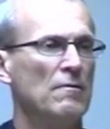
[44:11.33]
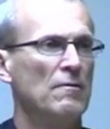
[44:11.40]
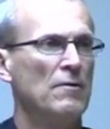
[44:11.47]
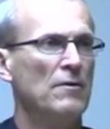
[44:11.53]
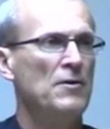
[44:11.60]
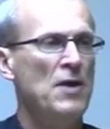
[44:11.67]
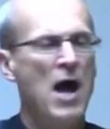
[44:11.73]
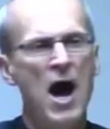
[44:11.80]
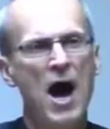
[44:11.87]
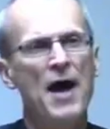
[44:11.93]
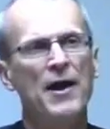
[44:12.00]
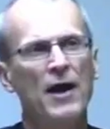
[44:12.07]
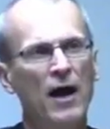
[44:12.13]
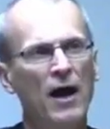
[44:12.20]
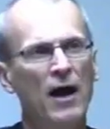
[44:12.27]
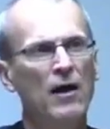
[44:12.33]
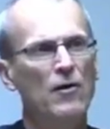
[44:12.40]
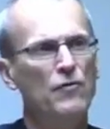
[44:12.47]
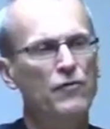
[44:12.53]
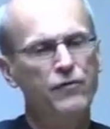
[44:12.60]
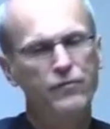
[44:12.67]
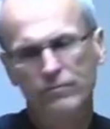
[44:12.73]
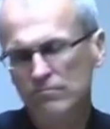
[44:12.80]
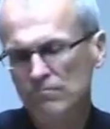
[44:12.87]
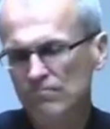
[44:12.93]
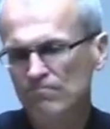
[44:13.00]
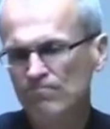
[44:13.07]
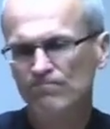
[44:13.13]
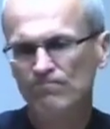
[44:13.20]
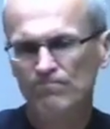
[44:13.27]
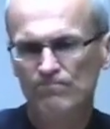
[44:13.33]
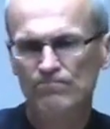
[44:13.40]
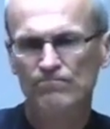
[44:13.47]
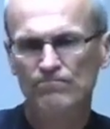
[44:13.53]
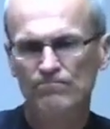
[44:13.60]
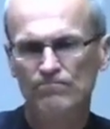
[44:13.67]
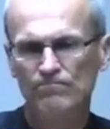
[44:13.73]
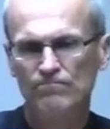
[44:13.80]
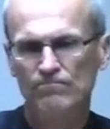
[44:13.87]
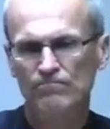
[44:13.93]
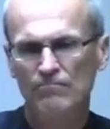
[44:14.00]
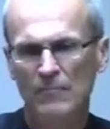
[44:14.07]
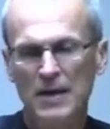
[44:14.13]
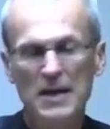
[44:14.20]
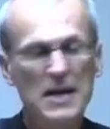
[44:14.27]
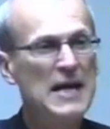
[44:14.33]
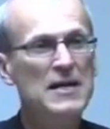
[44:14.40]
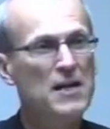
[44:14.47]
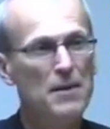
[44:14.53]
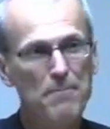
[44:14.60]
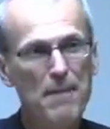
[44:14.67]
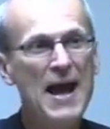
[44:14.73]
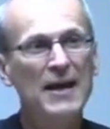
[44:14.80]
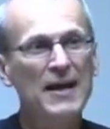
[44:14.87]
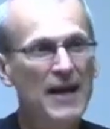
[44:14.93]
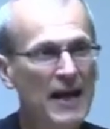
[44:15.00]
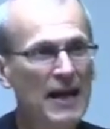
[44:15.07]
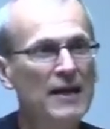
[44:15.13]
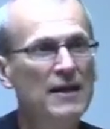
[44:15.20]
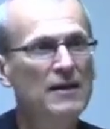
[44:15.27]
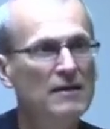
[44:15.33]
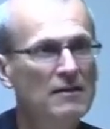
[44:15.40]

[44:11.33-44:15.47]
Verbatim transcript: not of needing a band-aid,